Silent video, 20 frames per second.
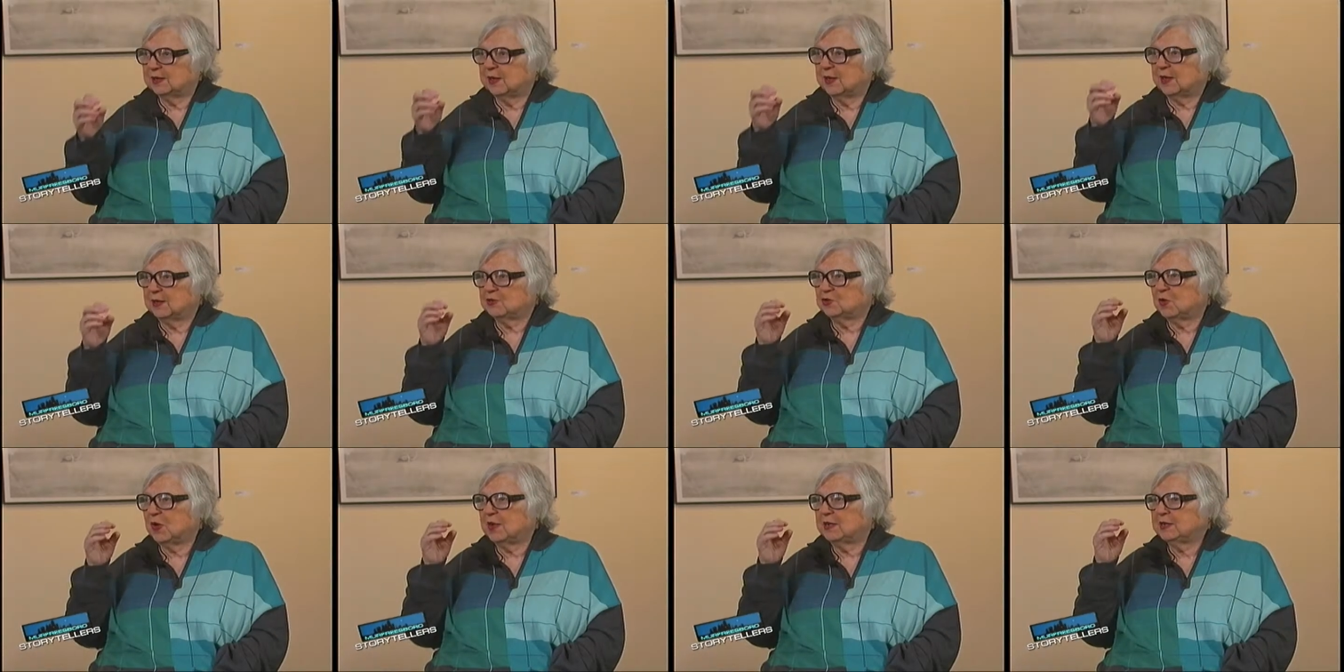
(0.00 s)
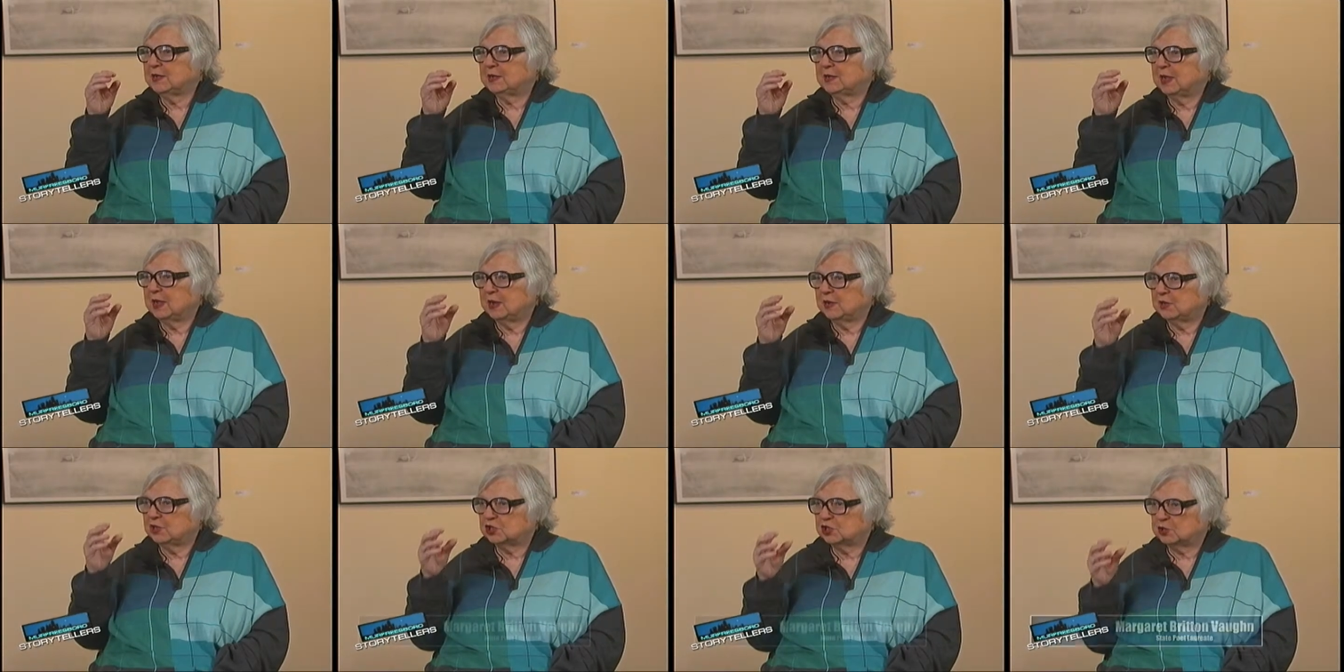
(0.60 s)
I try to
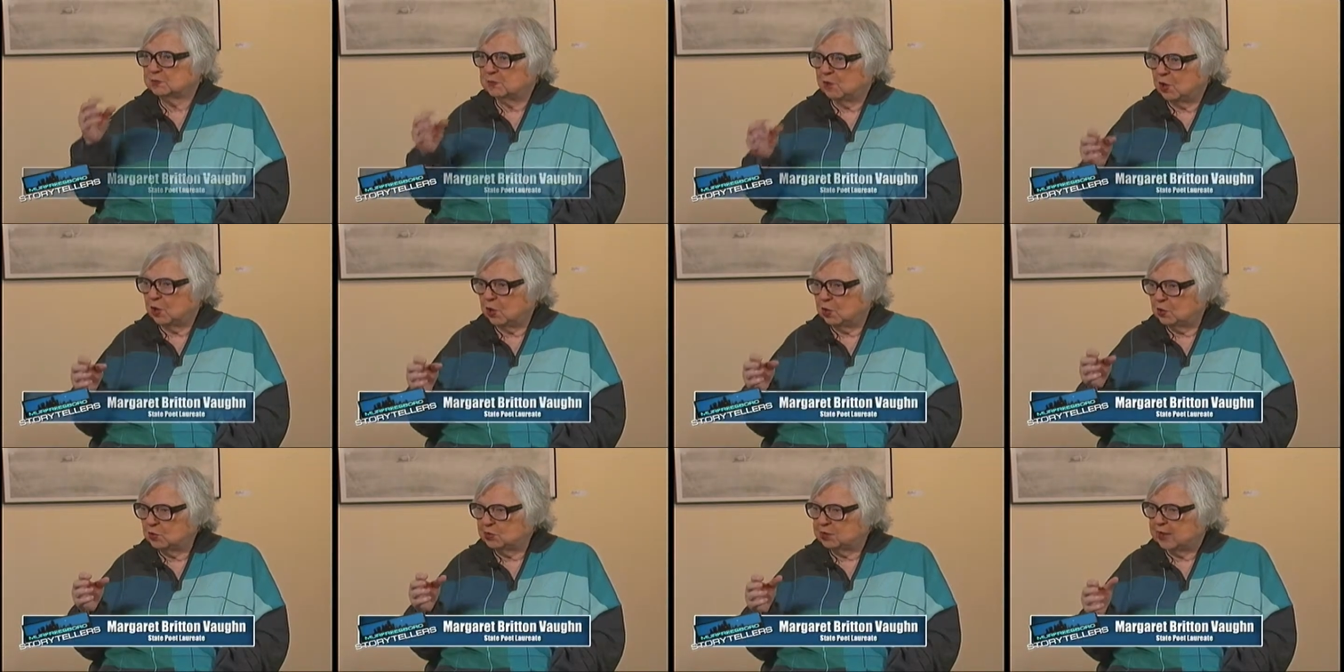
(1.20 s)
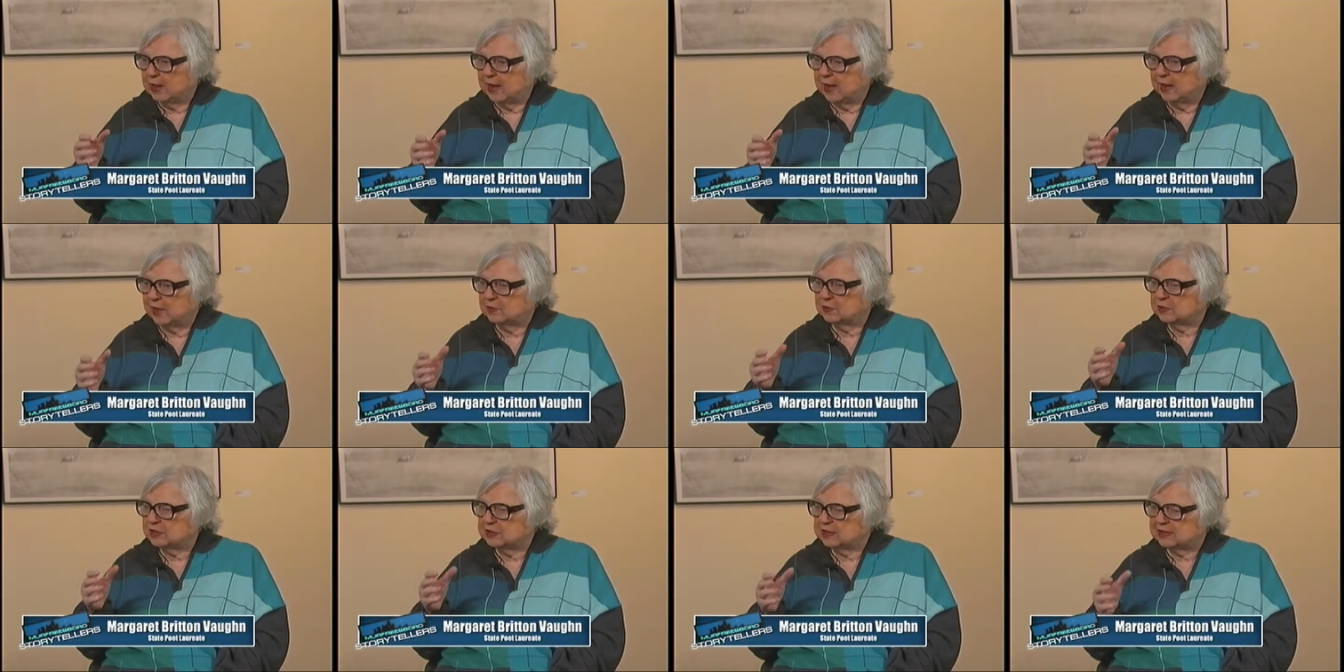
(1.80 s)
take the small
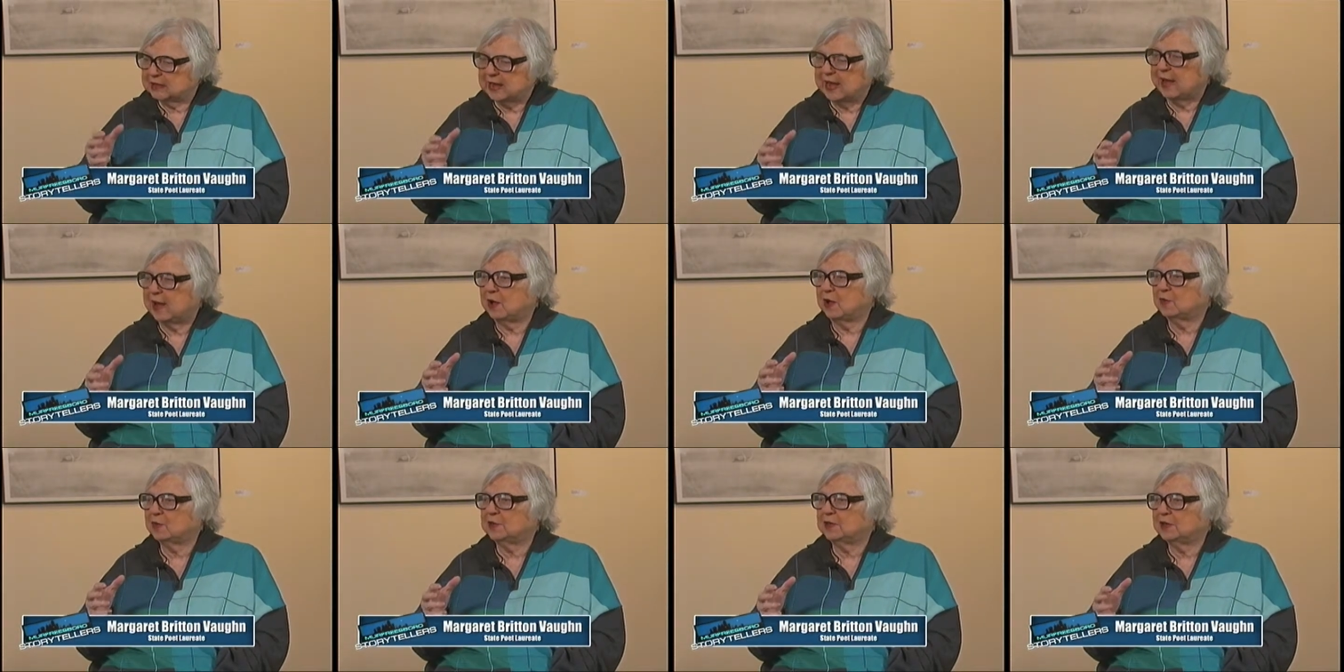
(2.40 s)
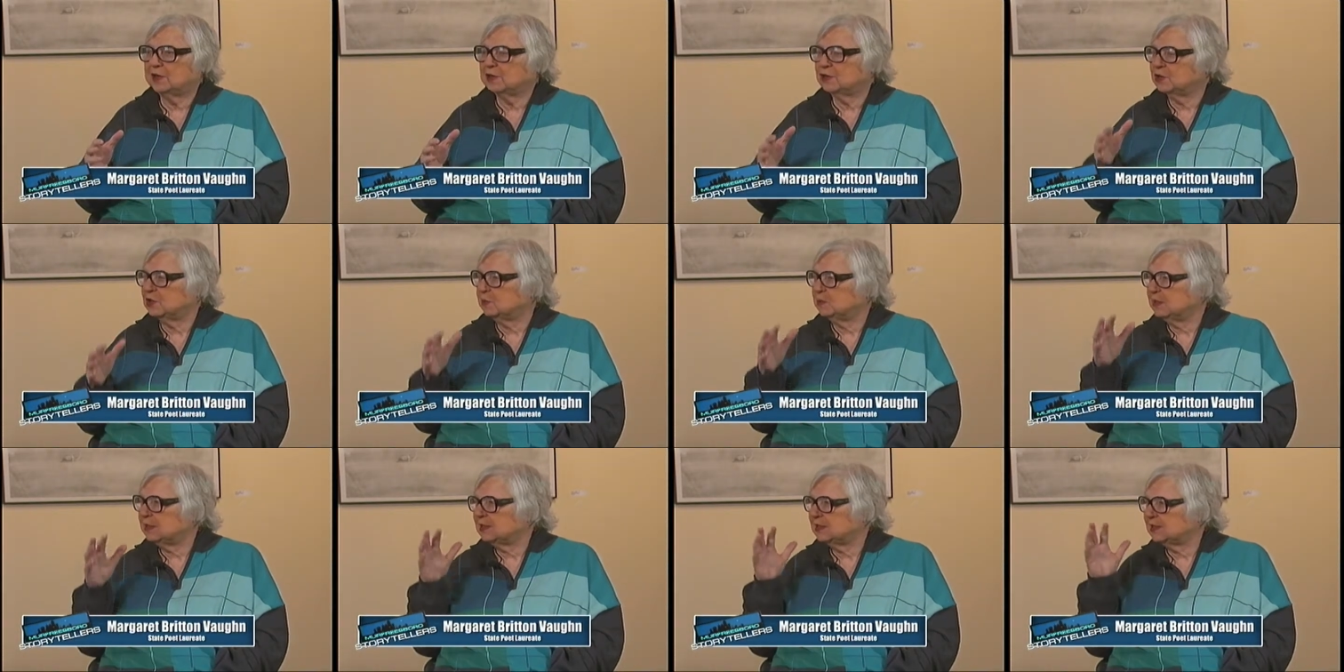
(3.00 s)
town south into the
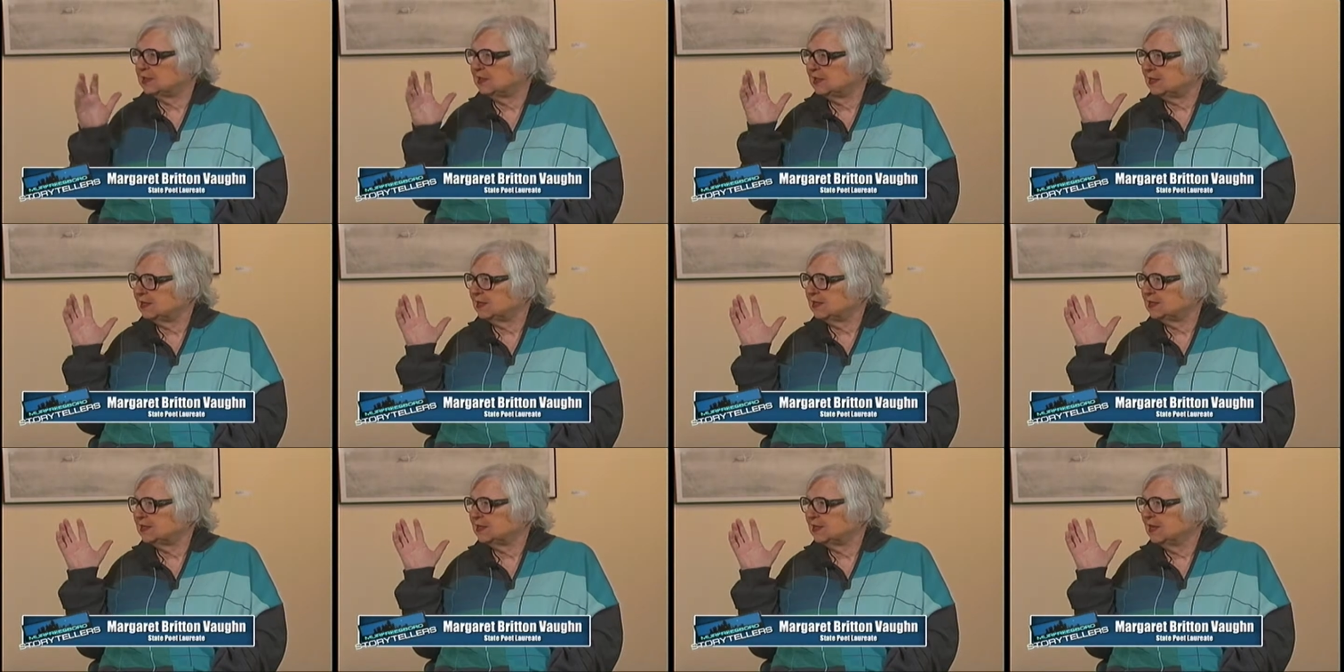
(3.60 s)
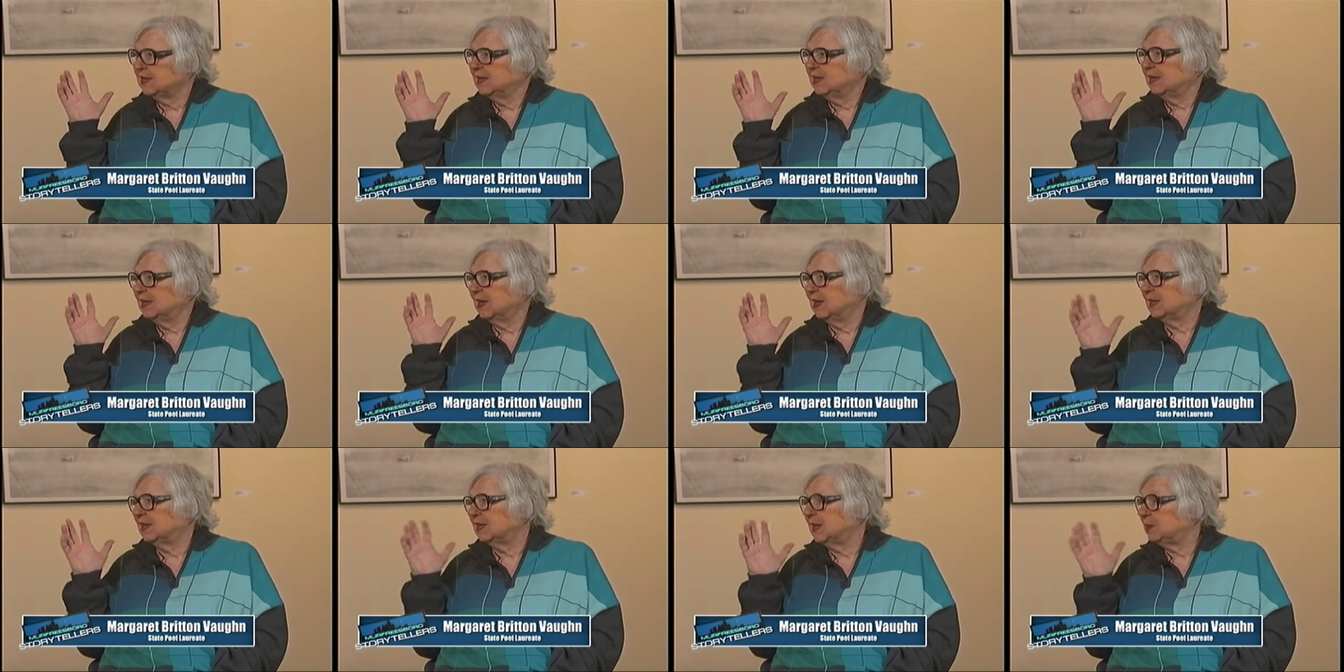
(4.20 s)
big cities
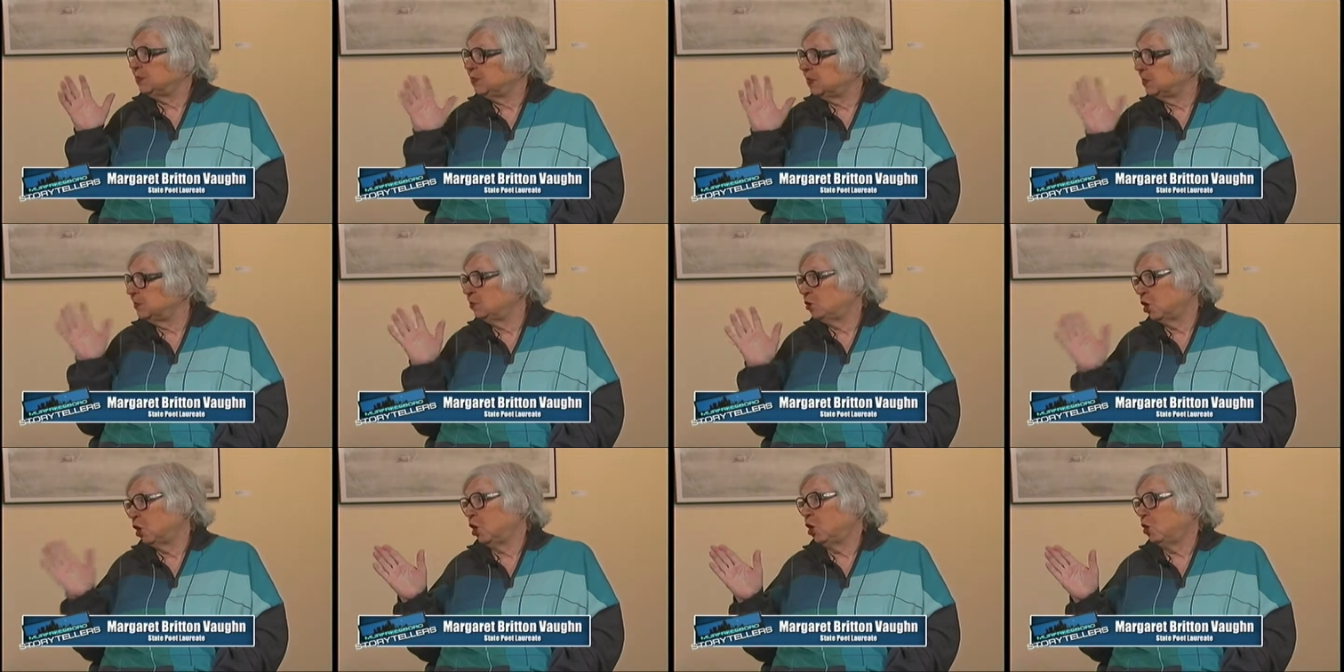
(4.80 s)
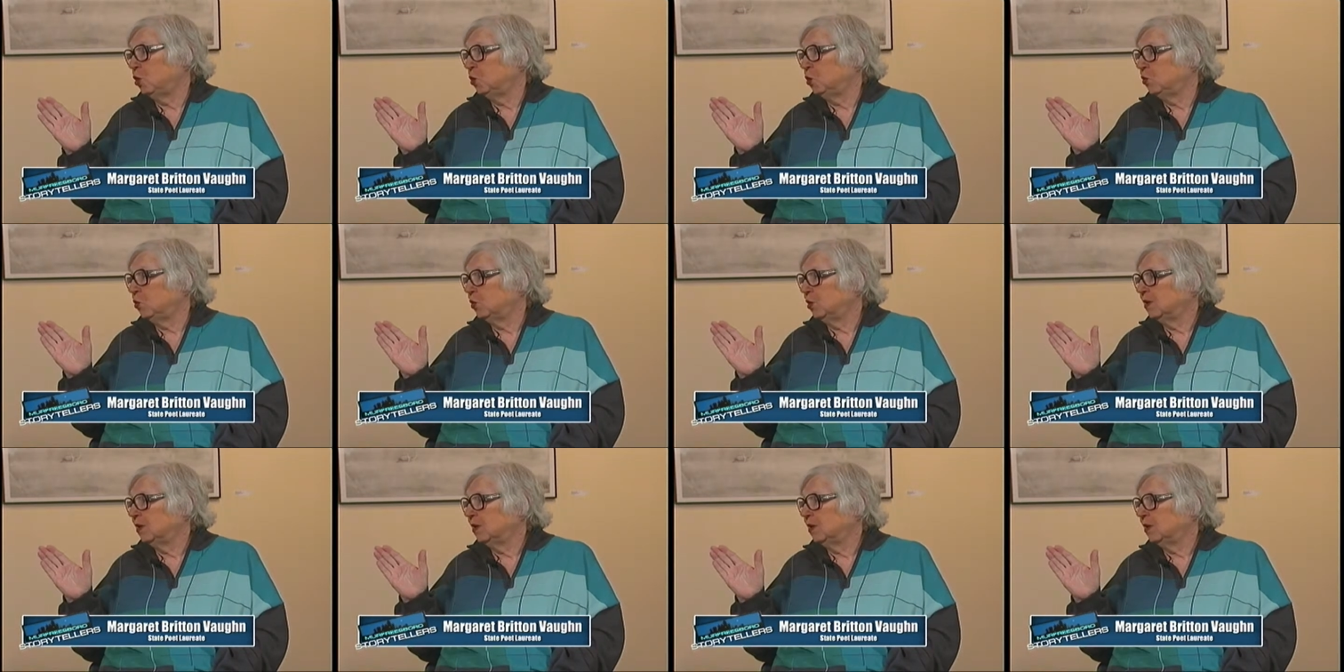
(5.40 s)
and let them know